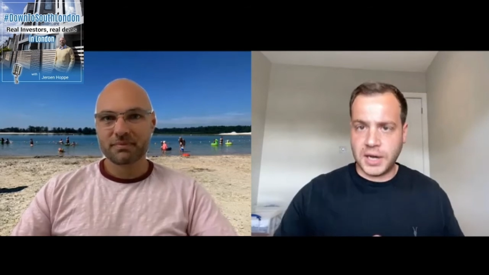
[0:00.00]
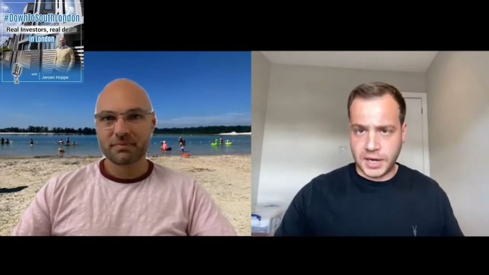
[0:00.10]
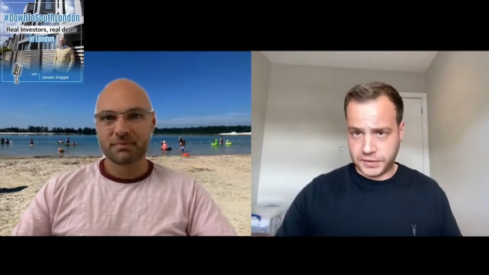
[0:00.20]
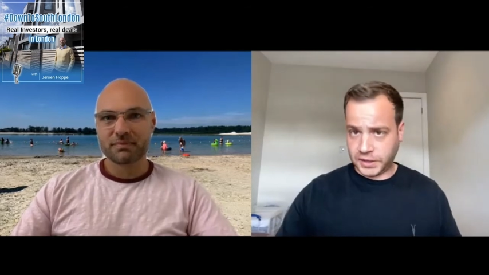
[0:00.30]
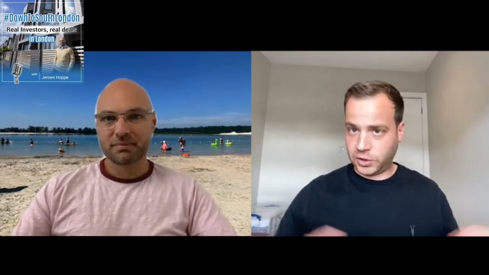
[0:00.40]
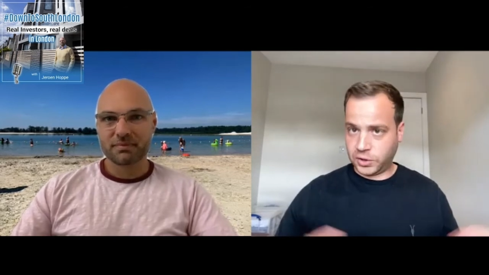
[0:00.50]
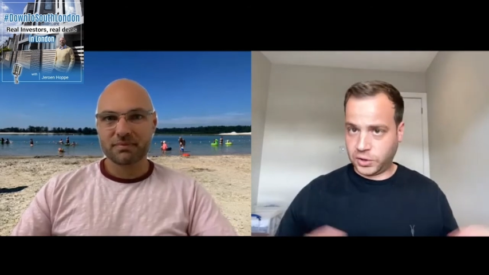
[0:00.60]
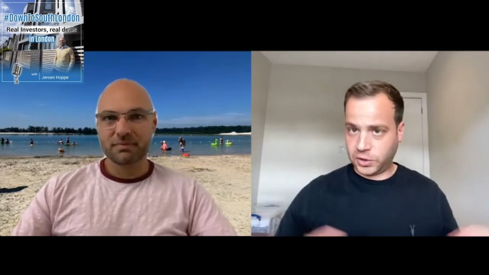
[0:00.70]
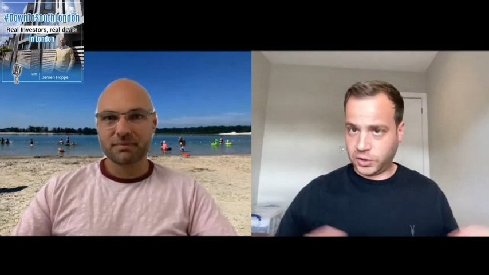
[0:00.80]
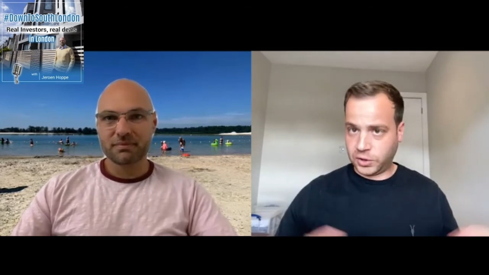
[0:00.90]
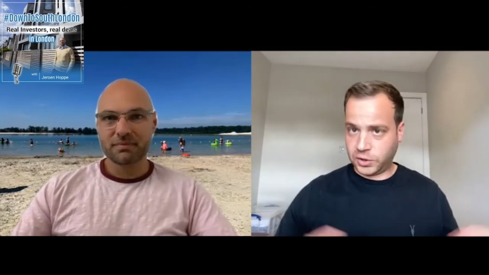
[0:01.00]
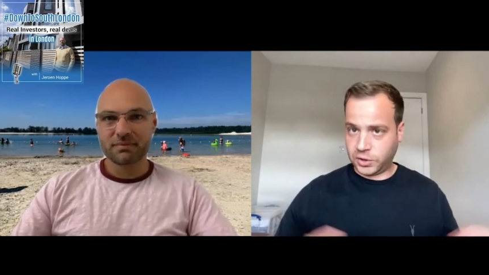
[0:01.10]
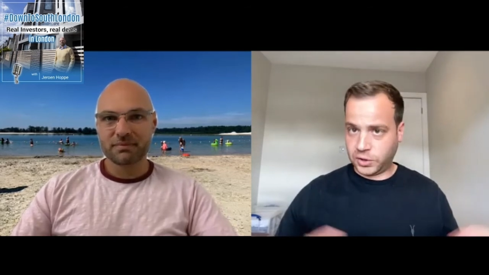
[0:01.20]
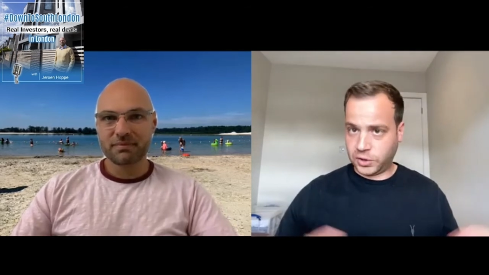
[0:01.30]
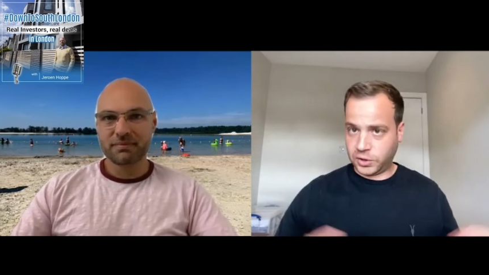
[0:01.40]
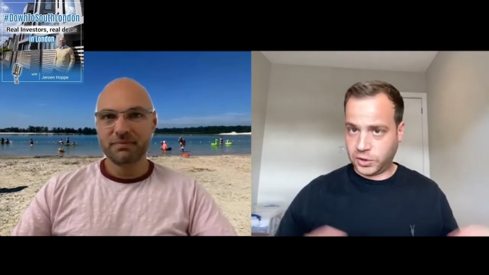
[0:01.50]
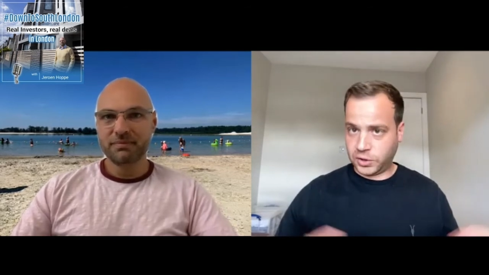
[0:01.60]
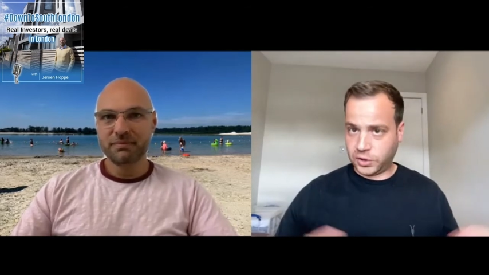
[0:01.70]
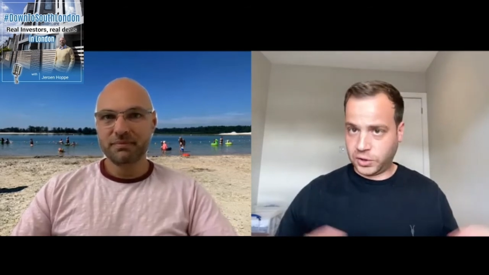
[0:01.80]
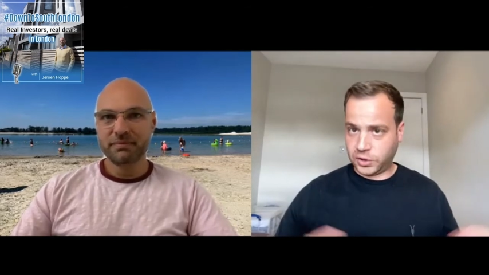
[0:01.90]
Speaker 1: I've done lots of transactions for
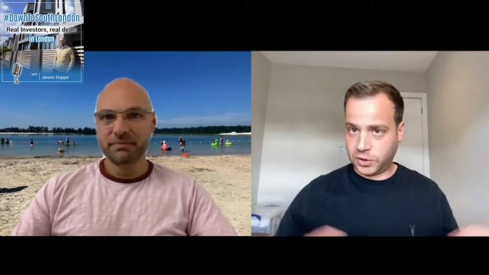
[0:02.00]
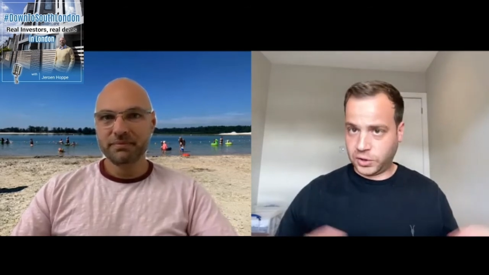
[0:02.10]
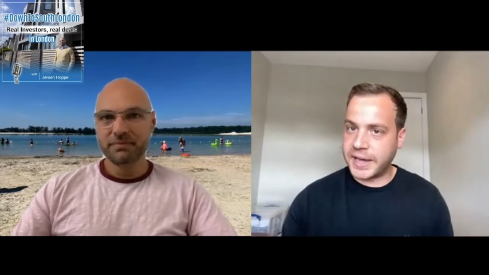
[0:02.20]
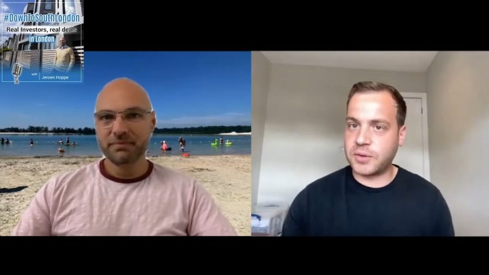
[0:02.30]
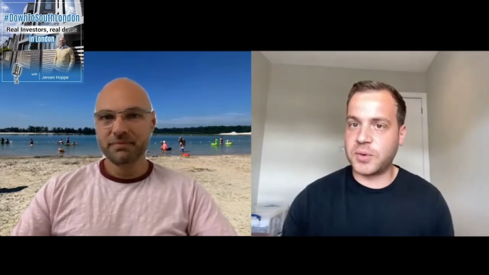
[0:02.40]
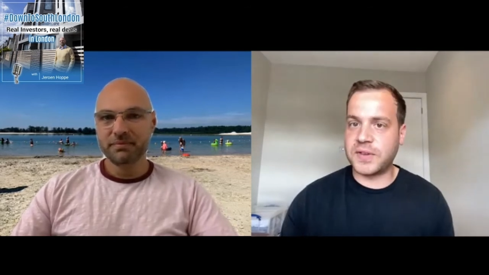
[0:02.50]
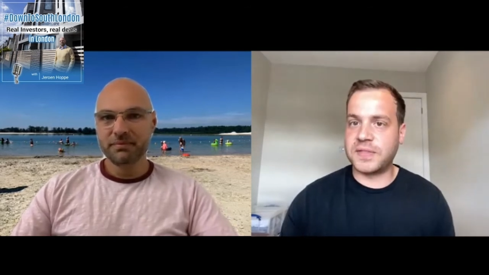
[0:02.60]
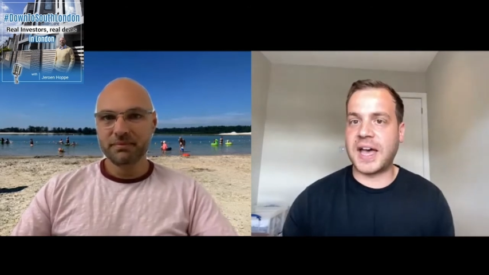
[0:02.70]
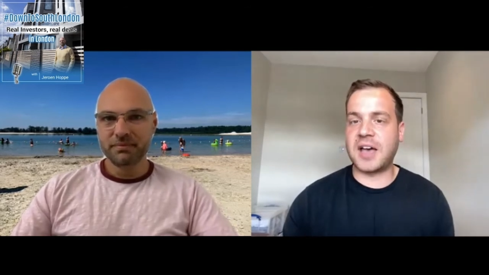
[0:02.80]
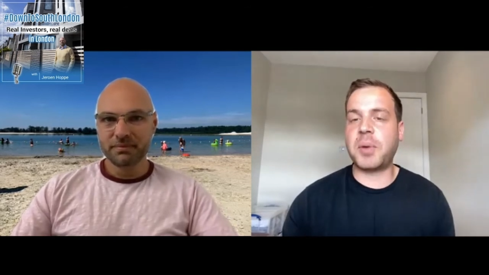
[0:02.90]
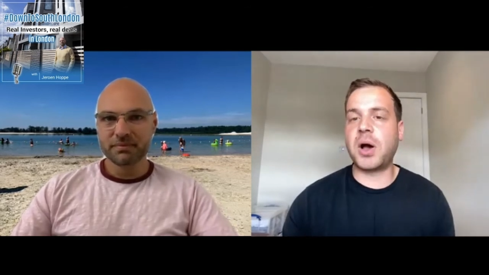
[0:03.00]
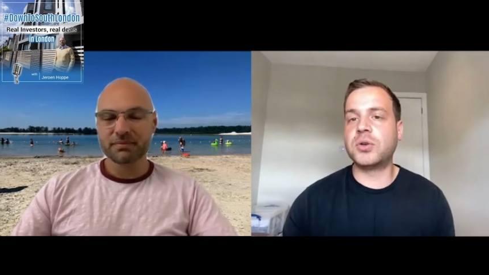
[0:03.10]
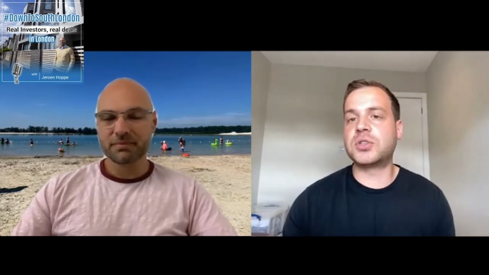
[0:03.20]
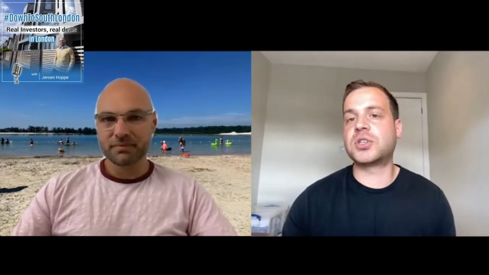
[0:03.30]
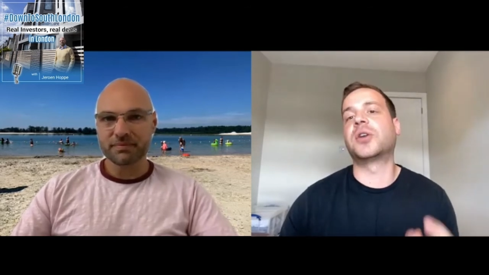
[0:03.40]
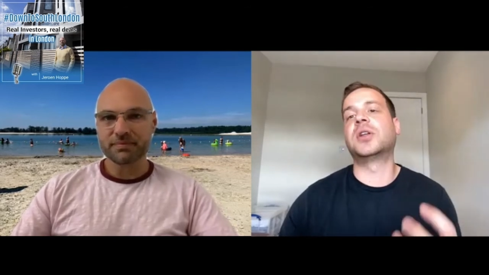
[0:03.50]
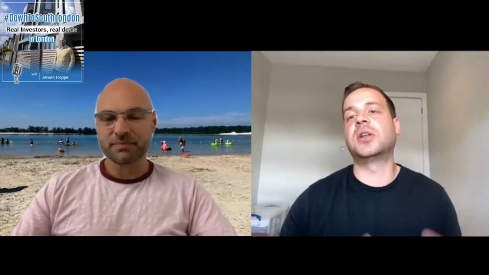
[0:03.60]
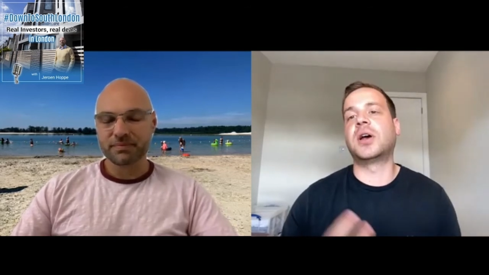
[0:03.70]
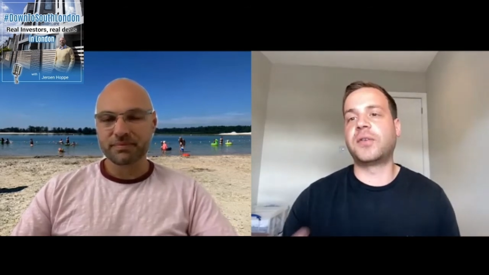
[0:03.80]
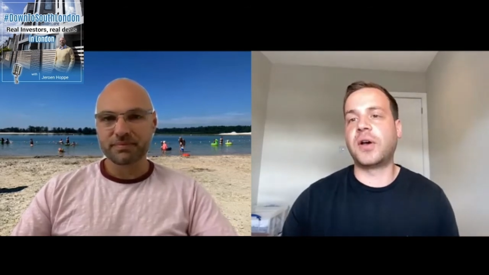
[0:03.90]
people buying within that postcode, and
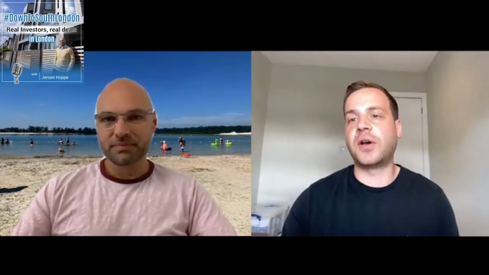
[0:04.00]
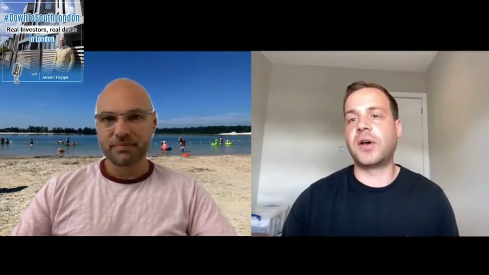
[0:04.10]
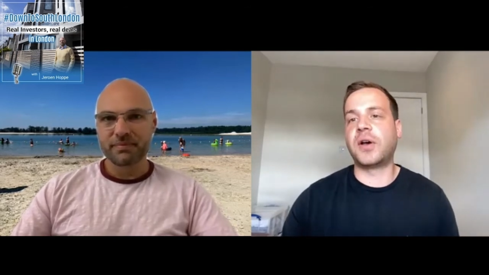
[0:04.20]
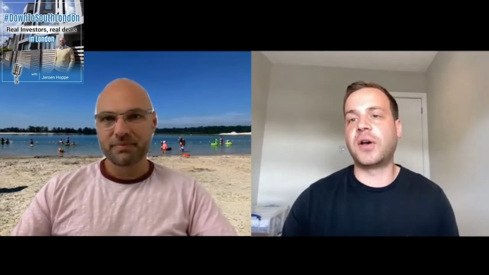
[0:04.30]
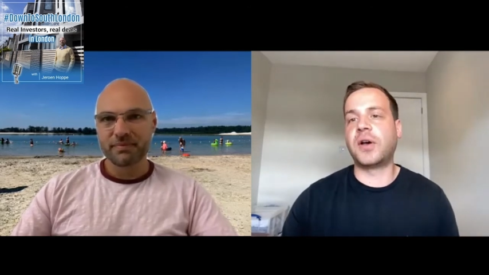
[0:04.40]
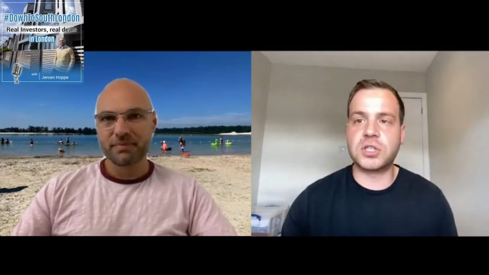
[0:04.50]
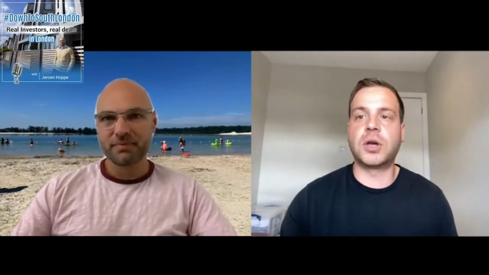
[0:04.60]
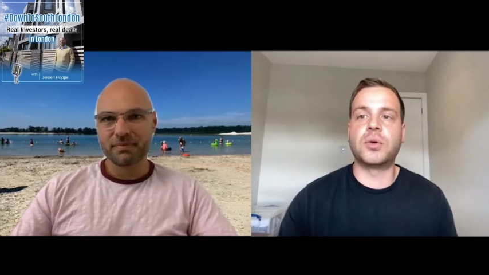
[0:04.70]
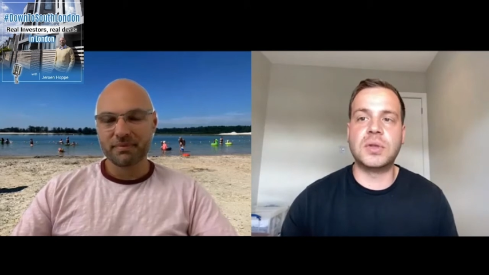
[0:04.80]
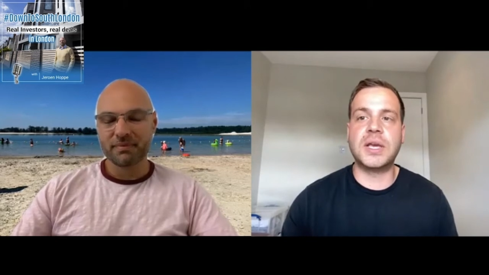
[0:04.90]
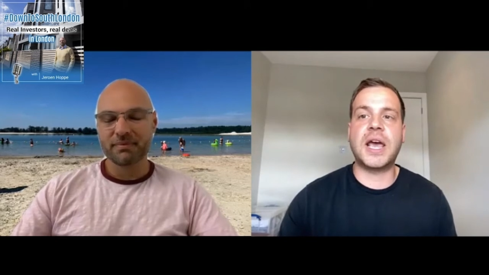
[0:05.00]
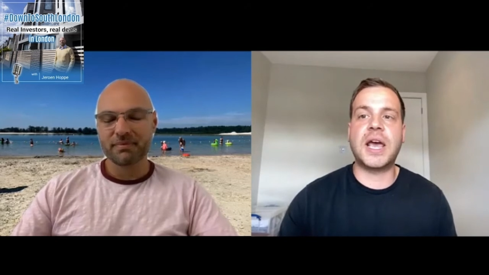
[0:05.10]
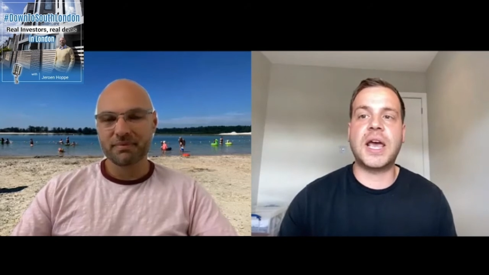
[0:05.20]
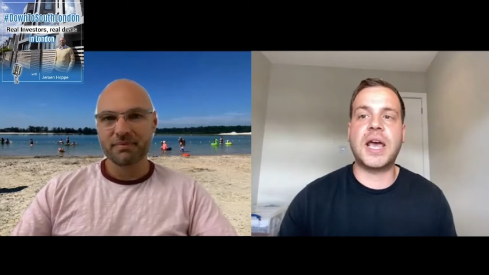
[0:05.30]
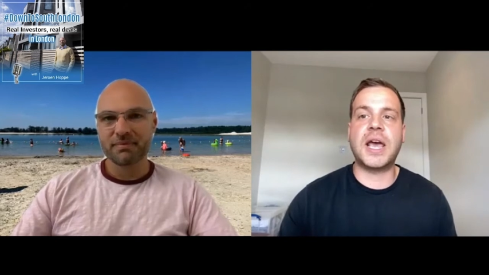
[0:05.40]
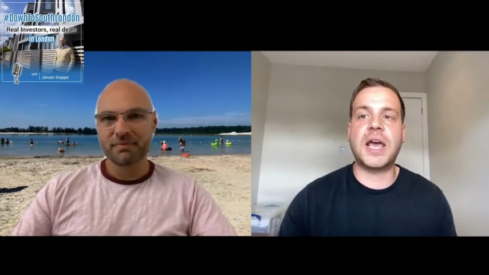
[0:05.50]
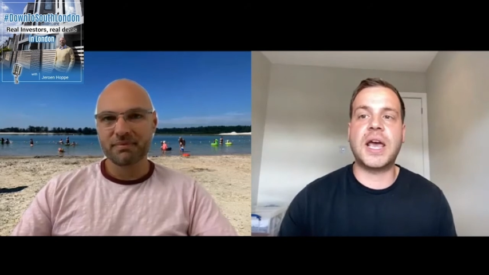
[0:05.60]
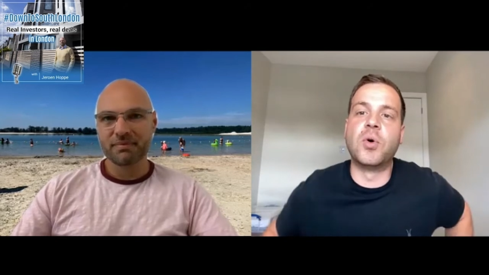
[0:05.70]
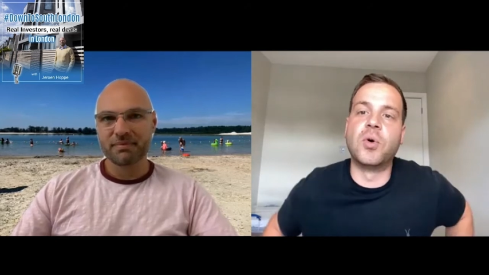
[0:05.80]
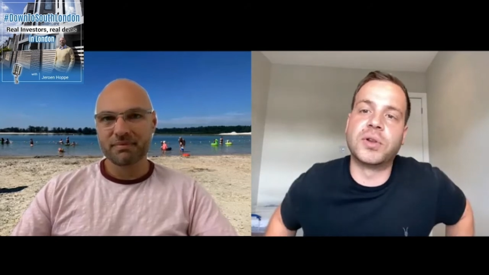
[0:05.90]
I've, I've got to know the area a little bit
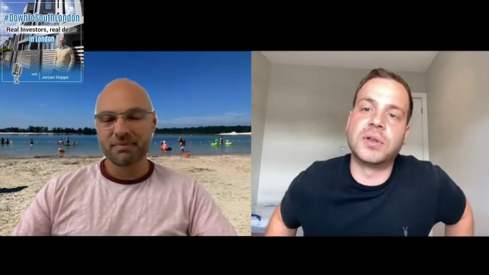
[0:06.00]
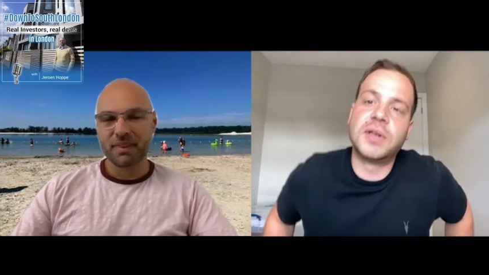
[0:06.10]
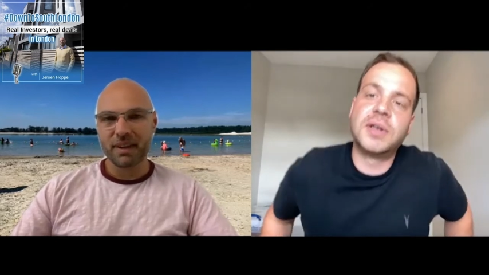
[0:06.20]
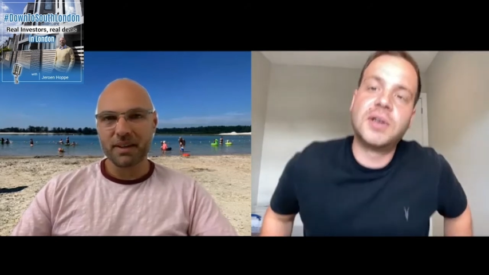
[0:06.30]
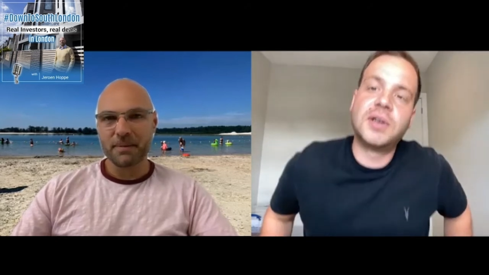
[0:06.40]
more and yeah.